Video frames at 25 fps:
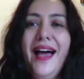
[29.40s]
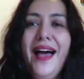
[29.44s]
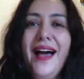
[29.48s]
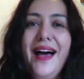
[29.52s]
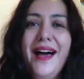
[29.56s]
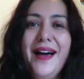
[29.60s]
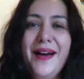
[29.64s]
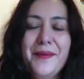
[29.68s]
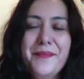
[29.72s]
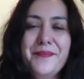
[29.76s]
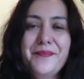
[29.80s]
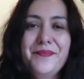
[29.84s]

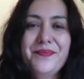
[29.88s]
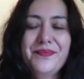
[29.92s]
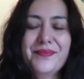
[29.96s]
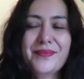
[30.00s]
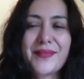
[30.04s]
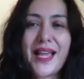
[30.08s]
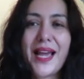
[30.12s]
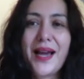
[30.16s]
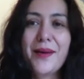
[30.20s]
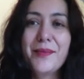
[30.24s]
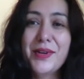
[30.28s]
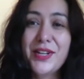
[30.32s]

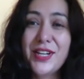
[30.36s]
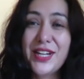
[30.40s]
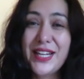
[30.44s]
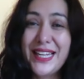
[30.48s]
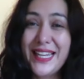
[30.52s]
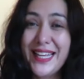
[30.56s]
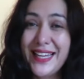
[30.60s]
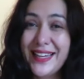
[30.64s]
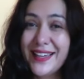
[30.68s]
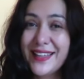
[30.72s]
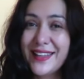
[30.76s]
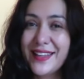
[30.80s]
Um, I'm going to
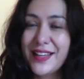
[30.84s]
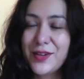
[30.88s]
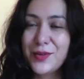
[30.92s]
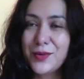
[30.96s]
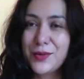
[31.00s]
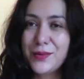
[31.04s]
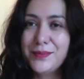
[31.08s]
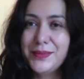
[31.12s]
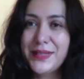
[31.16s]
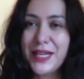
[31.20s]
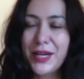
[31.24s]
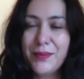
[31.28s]
link that
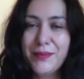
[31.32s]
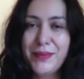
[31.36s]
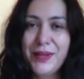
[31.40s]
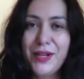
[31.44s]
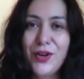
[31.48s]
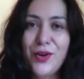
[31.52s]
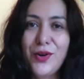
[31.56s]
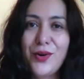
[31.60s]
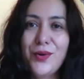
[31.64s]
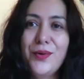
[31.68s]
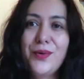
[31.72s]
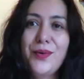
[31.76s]
group down
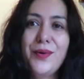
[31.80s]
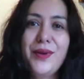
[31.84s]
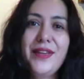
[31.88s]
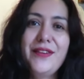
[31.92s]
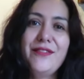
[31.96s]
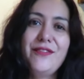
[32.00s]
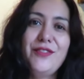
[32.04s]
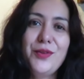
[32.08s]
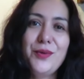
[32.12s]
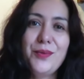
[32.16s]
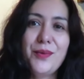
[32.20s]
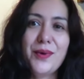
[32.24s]
below
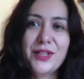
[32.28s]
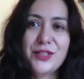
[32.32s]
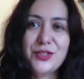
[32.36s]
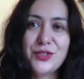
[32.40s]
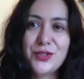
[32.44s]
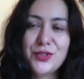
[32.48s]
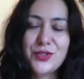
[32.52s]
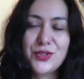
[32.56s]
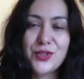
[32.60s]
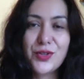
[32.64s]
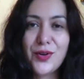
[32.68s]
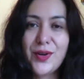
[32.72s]
if you want
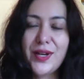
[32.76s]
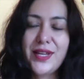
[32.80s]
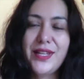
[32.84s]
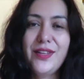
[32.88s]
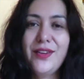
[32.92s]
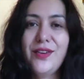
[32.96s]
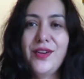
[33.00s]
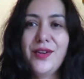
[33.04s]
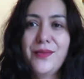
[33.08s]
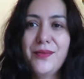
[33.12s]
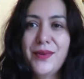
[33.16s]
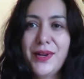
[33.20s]
to
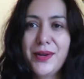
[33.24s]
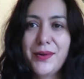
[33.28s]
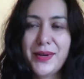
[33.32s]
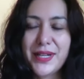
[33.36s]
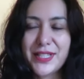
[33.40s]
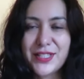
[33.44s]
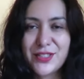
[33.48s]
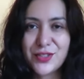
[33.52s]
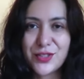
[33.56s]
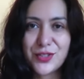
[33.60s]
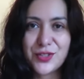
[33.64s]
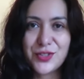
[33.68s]
join, you can
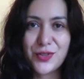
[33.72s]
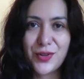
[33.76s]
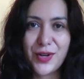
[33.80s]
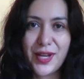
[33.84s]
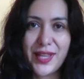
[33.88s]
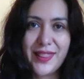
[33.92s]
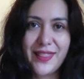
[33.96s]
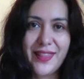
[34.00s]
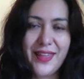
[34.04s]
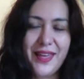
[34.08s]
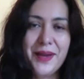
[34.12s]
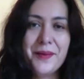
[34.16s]
request to
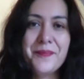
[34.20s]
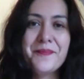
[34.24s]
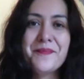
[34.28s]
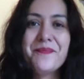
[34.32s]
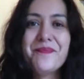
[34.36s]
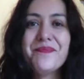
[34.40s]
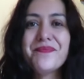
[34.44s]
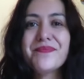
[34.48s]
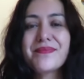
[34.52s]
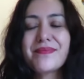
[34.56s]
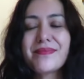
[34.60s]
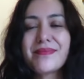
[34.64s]
join there.
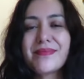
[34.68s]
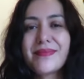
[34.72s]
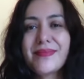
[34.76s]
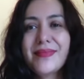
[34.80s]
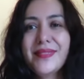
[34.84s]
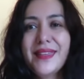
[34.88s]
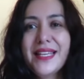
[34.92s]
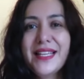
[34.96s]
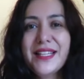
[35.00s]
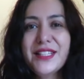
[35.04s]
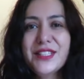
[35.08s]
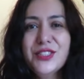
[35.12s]

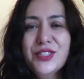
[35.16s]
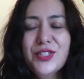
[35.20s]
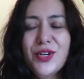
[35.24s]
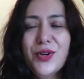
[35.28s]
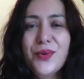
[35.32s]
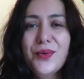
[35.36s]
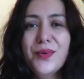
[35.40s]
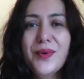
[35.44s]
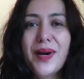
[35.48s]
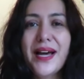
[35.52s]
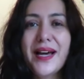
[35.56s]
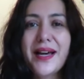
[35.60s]

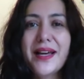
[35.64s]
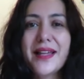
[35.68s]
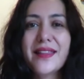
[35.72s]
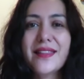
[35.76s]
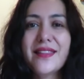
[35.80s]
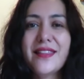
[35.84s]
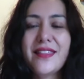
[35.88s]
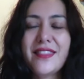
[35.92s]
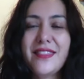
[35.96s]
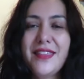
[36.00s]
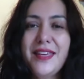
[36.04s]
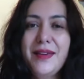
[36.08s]
So
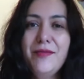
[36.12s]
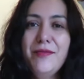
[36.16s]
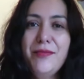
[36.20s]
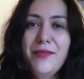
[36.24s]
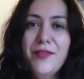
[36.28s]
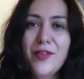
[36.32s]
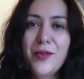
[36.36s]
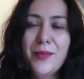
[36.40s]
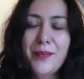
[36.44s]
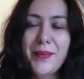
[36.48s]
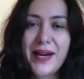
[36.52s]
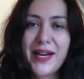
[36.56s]
uh, the theme
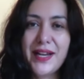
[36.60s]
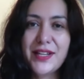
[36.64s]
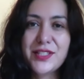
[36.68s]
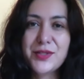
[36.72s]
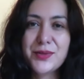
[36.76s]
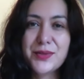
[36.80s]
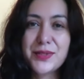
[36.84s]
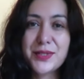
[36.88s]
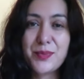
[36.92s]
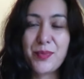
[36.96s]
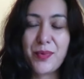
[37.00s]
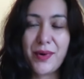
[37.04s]
for
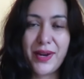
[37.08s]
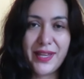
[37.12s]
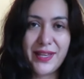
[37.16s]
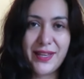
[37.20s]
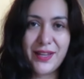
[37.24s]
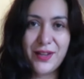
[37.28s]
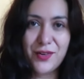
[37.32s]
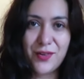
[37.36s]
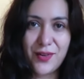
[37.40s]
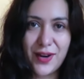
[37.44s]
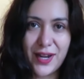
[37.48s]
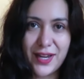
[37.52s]
March was
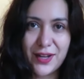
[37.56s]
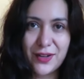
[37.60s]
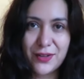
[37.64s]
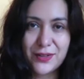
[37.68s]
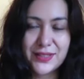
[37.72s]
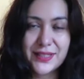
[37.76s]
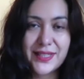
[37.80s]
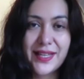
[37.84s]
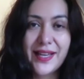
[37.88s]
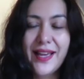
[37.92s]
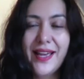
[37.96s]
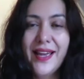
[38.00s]
breaking
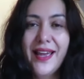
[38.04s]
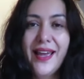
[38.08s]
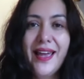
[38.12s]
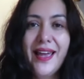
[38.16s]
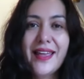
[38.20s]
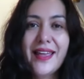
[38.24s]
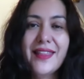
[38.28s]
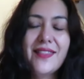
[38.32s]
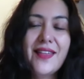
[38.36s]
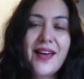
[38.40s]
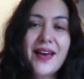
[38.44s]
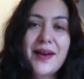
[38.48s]
ground.
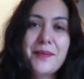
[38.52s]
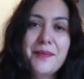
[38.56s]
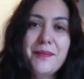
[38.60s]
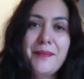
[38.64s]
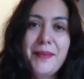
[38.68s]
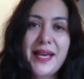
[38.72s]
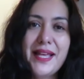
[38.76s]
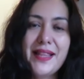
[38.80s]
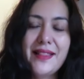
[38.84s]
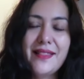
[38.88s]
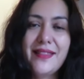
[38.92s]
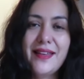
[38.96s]
That
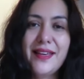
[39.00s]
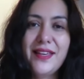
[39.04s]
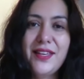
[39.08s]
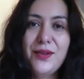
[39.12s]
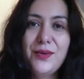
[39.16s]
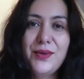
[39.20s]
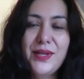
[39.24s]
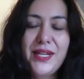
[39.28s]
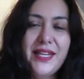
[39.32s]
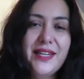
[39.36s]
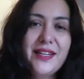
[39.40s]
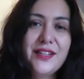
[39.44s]
meant that
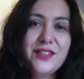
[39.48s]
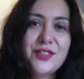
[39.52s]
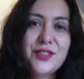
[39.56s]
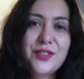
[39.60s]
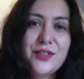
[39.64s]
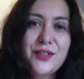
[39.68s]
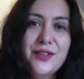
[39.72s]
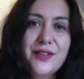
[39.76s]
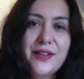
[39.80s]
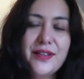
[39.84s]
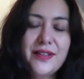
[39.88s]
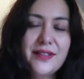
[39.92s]
you needed
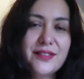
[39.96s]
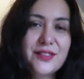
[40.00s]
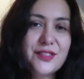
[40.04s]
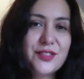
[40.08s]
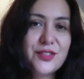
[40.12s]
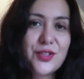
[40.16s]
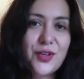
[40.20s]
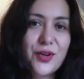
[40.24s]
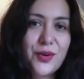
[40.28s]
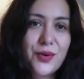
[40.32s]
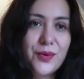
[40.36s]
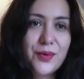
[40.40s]
to
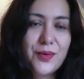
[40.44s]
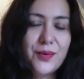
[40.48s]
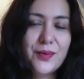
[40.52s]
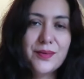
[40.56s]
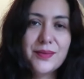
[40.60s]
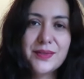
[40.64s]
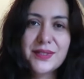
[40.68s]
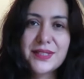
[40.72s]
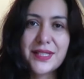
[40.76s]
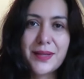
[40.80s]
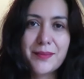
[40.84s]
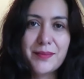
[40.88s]

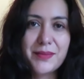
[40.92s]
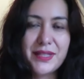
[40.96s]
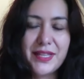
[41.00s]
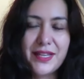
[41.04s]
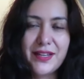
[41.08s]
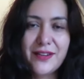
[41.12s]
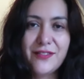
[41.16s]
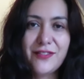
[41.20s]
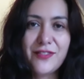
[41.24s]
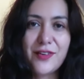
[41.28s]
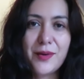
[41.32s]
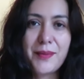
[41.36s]
sew
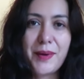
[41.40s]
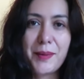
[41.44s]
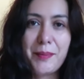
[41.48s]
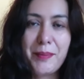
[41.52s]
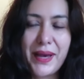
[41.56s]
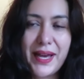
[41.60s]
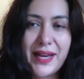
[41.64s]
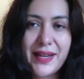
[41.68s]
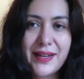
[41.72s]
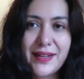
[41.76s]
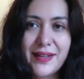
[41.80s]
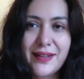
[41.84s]
something from a
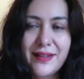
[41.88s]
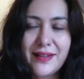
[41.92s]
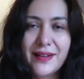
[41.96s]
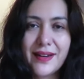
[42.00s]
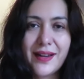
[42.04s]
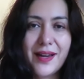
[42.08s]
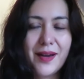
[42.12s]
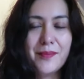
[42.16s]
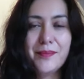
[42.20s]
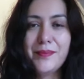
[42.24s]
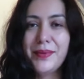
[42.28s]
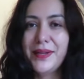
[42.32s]

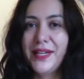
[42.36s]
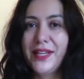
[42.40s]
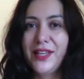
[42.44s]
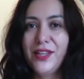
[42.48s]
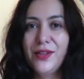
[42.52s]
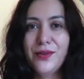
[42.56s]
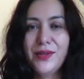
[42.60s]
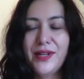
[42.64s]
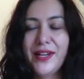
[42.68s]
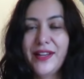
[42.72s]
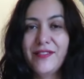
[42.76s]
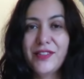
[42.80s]
pattern company
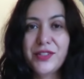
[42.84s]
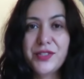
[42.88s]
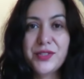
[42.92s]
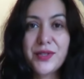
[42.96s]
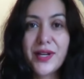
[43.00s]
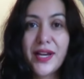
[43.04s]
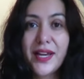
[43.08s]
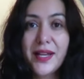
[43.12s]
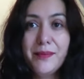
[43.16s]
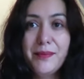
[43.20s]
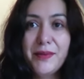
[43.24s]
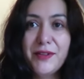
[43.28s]
you'd never
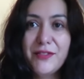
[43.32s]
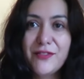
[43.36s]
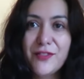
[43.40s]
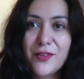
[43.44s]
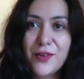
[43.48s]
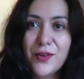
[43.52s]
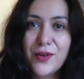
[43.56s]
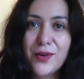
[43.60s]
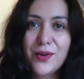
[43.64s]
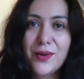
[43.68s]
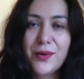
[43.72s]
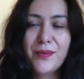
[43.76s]
tried
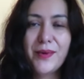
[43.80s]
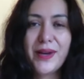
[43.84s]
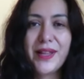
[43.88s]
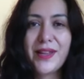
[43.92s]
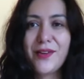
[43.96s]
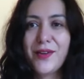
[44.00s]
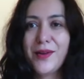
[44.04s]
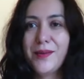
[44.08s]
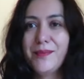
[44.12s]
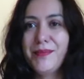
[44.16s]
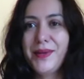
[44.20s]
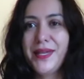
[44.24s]
before,
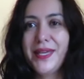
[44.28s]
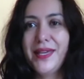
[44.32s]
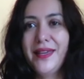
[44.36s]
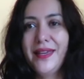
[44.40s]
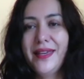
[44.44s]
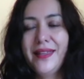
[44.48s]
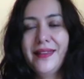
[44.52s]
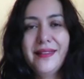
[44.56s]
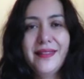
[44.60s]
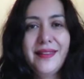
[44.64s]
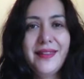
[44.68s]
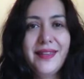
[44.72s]
whether it
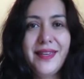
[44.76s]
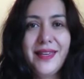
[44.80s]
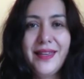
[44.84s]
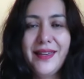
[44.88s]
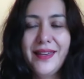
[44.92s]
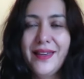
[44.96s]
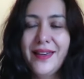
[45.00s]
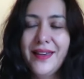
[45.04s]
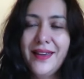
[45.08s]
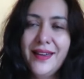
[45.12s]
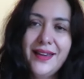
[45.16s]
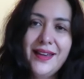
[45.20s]
be in
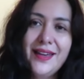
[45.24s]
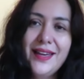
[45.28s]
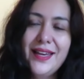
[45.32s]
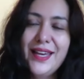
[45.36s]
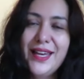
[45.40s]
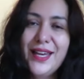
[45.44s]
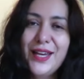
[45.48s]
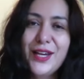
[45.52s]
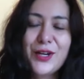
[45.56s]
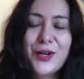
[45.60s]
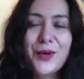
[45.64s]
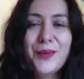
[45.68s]
the
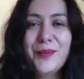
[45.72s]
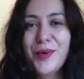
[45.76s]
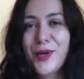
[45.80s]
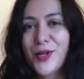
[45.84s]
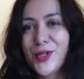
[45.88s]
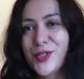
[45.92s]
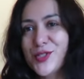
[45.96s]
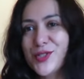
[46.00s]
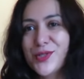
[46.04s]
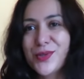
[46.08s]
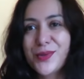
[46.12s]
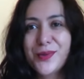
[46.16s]

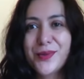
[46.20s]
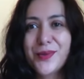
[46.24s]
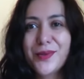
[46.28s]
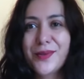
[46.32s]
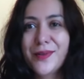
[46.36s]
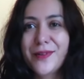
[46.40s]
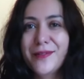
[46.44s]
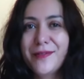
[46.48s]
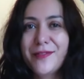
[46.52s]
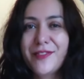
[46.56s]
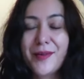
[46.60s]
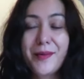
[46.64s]

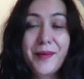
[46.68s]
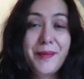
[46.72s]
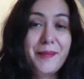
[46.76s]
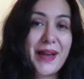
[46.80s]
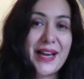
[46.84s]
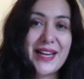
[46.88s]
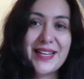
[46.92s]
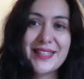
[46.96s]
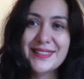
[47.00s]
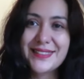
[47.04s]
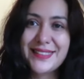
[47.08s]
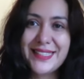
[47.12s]
commercial, from a
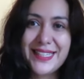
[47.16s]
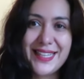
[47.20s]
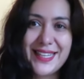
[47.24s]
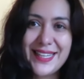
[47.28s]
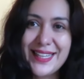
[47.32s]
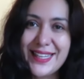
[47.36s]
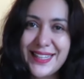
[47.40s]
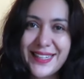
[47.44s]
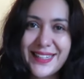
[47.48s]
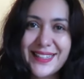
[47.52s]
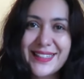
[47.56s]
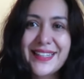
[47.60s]

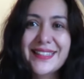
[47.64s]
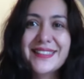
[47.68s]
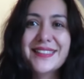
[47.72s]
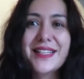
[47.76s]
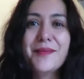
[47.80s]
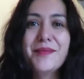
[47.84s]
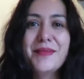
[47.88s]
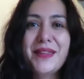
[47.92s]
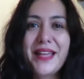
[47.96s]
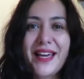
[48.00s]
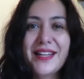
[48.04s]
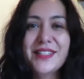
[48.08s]
magazine.
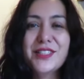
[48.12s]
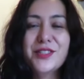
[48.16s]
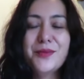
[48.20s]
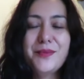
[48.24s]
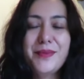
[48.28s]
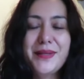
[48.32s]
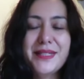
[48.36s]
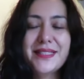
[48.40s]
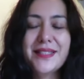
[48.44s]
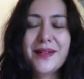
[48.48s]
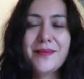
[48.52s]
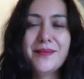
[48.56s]
Something it had to
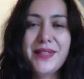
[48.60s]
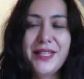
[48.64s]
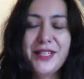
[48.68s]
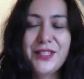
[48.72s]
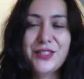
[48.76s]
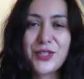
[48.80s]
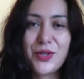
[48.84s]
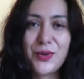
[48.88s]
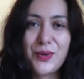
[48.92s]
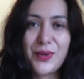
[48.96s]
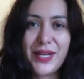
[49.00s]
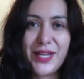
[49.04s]
be
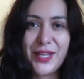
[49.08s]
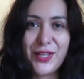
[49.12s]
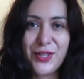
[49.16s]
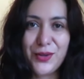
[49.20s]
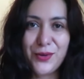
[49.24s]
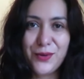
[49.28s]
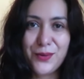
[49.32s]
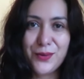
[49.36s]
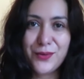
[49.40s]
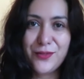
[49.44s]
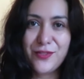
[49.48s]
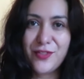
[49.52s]
something totally
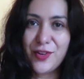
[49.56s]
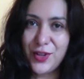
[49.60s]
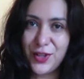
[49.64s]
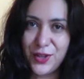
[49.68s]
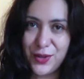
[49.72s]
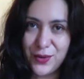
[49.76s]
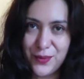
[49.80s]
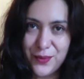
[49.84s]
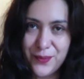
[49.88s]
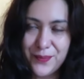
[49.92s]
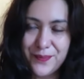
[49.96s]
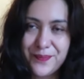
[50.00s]
new for
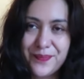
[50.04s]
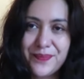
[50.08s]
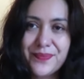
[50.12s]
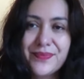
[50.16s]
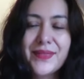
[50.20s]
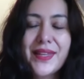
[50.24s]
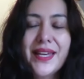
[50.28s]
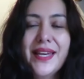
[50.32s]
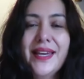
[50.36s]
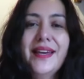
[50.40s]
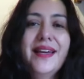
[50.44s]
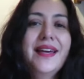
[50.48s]

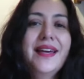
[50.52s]
you.